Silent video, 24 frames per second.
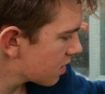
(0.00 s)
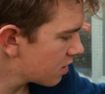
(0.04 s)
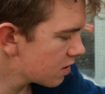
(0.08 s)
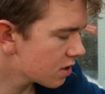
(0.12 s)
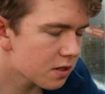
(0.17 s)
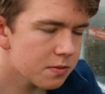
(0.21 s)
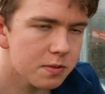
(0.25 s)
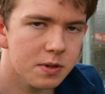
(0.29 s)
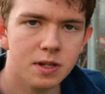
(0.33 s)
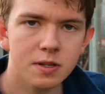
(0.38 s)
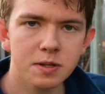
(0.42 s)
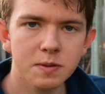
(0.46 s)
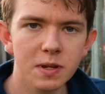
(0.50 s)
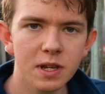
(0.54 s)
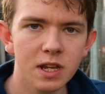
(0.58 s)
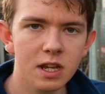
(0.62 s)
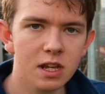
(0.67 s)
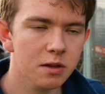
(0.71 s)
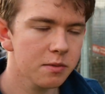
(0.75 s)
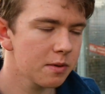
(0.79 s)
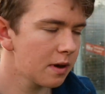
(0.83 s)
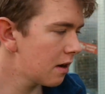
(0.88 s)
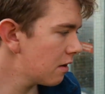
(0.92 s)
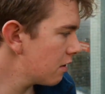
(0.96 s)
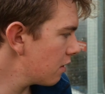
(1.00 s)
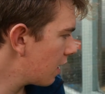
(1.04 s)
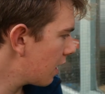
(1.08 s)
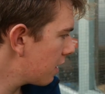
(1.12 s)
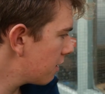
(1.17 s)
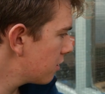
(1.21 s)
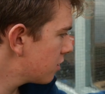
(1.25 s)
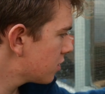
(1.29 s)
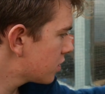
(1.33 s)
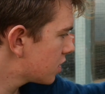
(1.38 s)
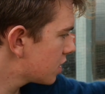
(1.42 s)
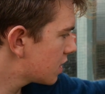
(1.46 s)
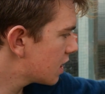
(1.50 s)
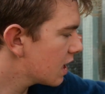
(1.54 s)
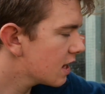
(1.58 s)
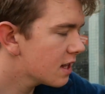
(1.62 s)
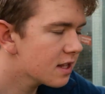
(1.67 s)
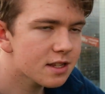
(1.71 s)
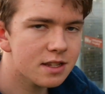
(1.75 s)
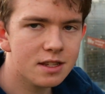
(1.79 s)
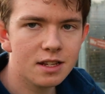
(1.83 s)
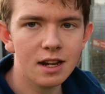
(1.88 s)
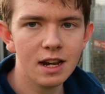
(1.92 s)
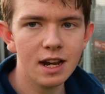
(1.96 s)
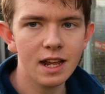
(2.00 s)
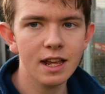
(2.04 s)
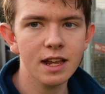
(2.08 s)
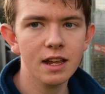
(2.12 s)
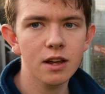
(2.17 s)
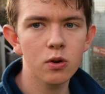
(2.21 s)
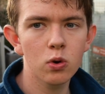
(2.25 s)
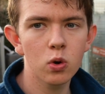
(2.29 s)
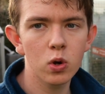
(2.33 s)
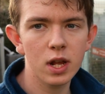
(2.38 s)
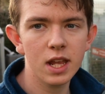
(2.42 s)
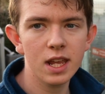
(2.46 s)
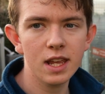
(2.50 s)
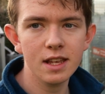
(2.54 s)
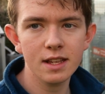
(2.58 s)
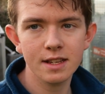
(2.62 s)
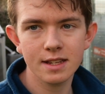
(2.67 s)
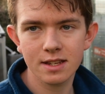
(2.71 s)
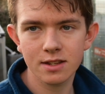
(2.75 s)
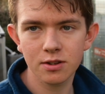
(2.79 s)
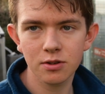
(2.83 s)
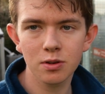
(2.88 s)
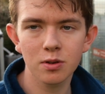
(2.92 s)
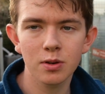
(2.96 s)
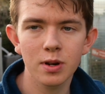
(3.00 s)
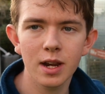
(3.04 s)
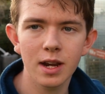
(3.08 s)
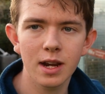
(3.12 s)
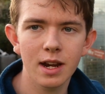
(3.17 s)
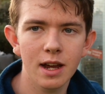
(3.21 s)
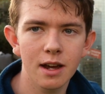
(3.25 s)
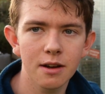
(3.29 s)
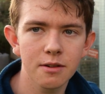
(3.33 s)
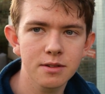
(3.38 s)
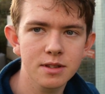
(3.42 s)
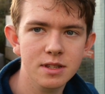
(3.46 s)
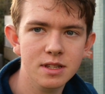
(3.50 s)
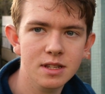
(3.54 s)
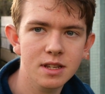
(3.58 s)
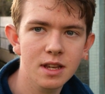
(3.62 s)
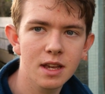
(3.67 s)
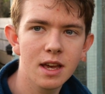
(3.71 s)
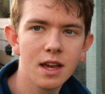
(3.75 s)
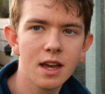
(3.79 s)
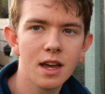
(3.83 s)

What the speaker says: going to be speaking about how you should insulate or heat your greenhouse.